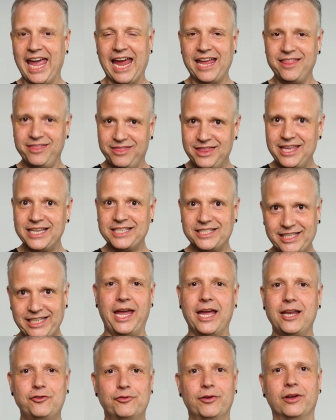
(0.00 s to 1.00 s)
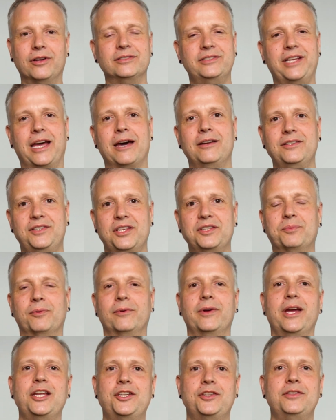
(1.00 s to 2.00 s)
And this can trickle down as
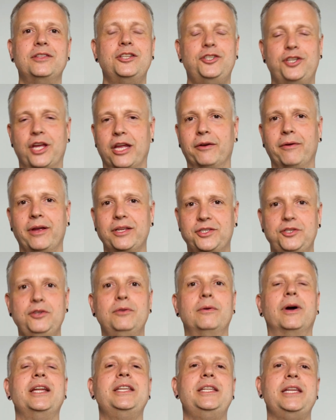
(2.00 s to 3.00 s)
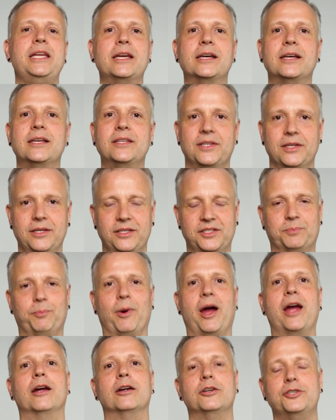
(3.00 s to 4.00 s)
inspiration that generates new ideas and
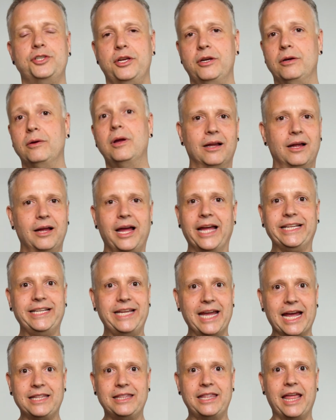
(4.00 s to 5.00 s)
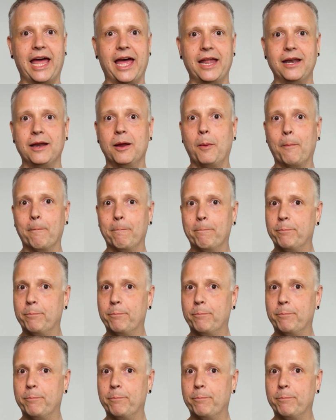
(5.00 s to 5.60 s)
inspires you. I get that.